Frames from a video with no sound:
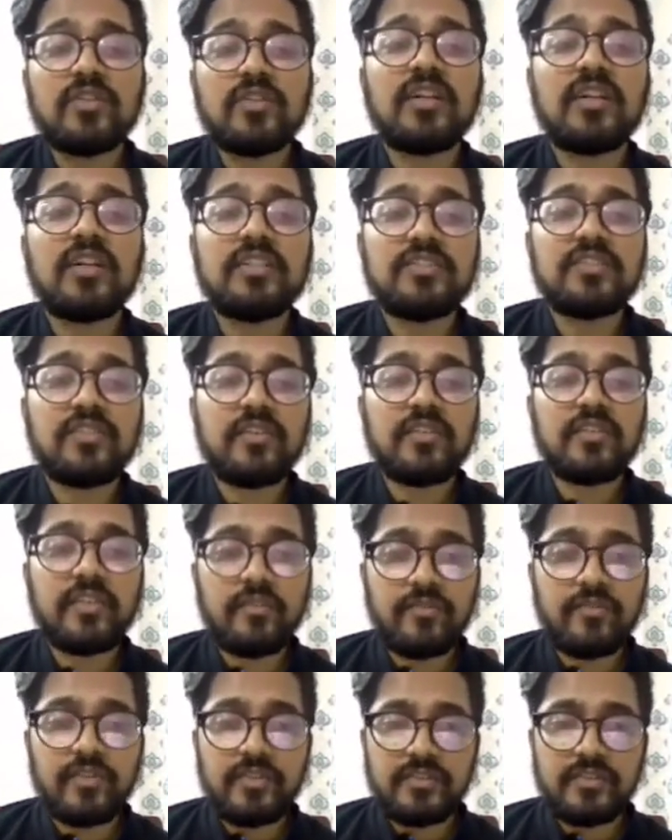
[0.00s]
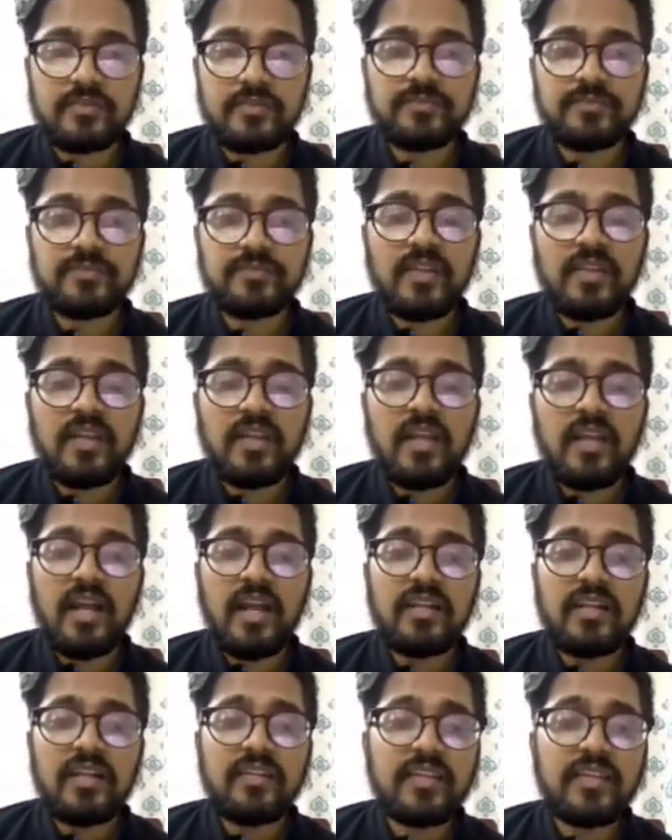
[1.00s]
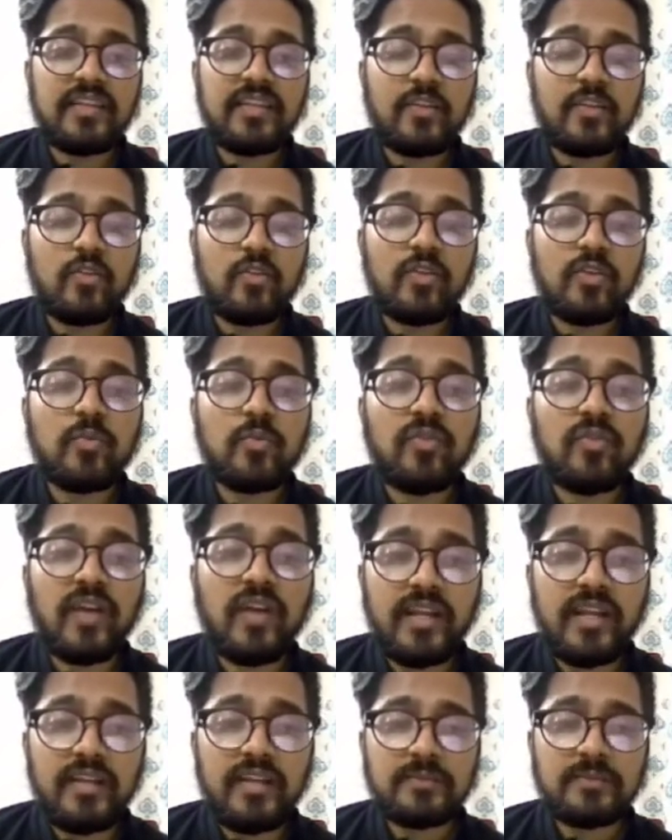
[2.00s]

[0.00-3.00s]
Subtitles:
cultural reference, and they cannot provide